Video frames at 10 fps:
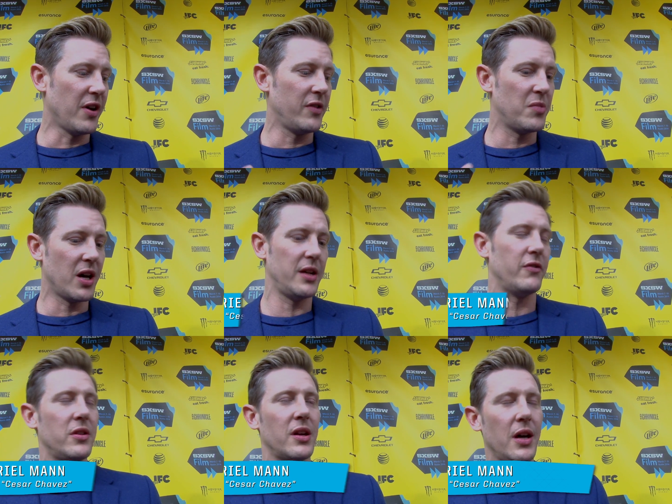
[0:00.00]
above and beyond
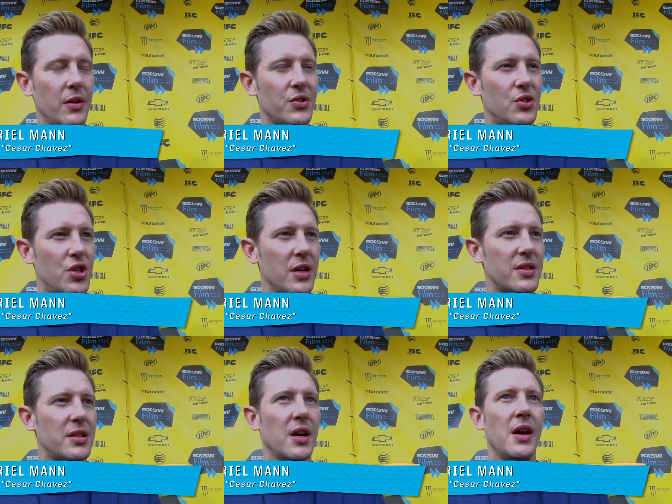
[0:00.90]
everything else,
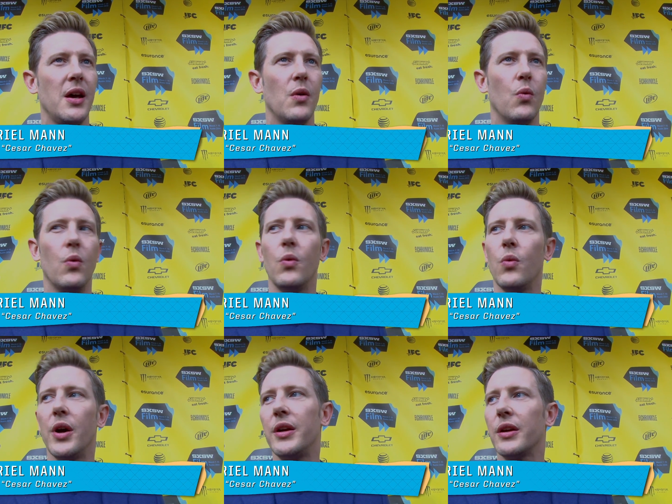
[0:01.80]
just
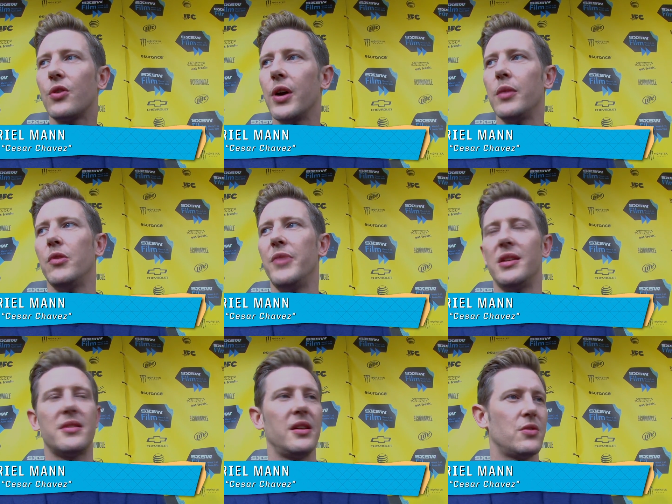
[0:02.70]
what an incredible
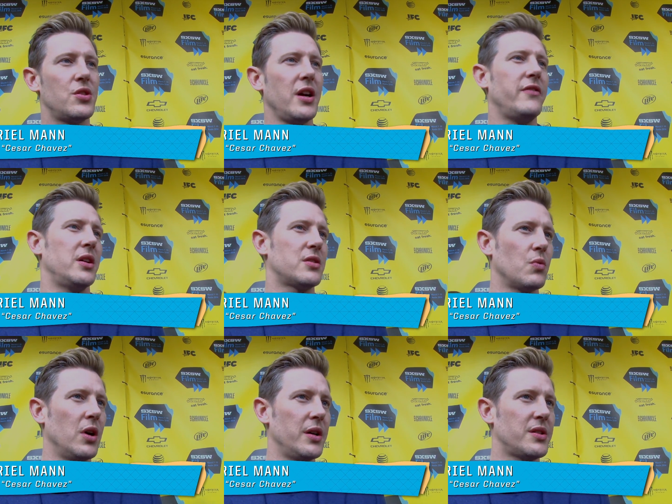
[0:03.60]
man Cesar Chavez
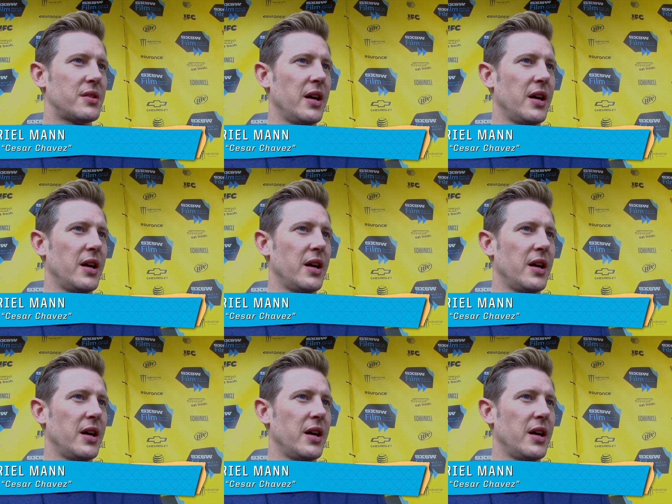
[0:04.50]
was.